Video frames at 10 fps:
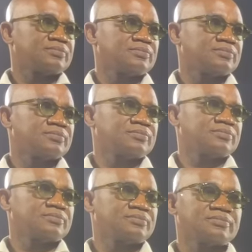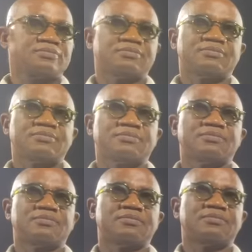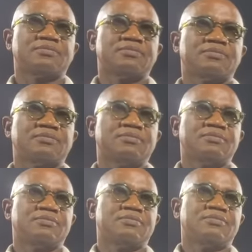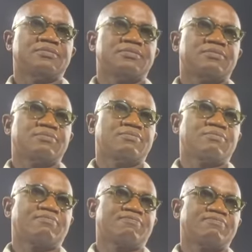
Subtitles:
(not speaking)